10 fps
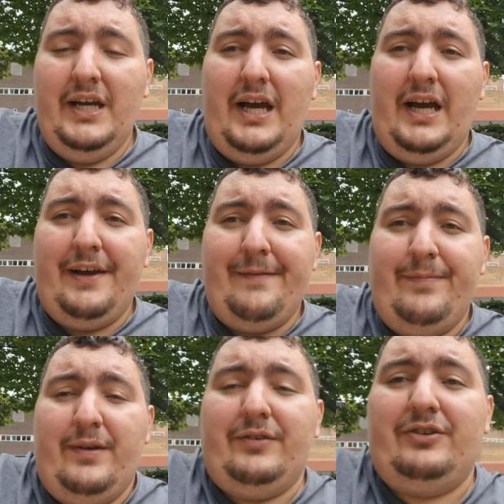
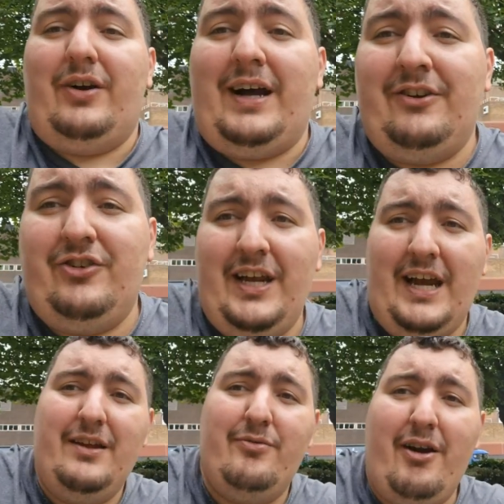There's not actually
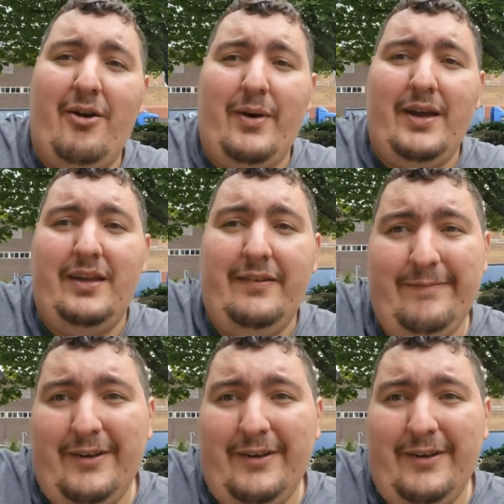any railway